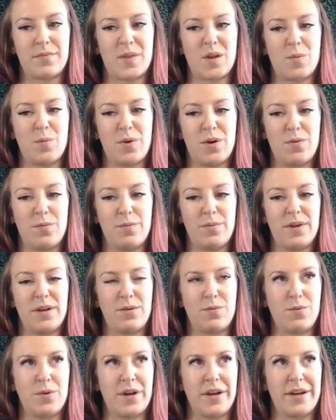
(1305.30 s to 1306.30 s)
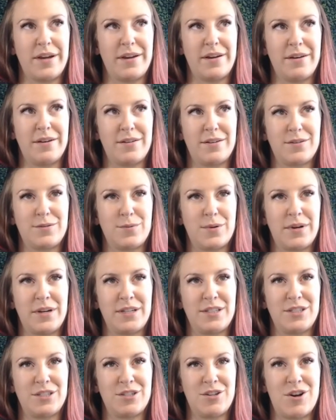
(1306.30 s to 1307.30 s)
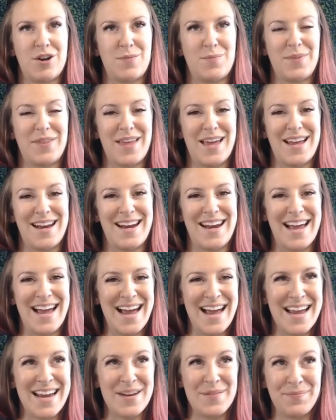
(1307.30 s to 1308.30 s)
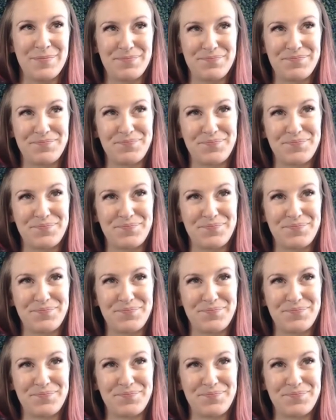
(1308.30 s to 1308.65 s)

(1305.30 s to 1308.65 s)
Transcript: About midway here is where I stopped that line.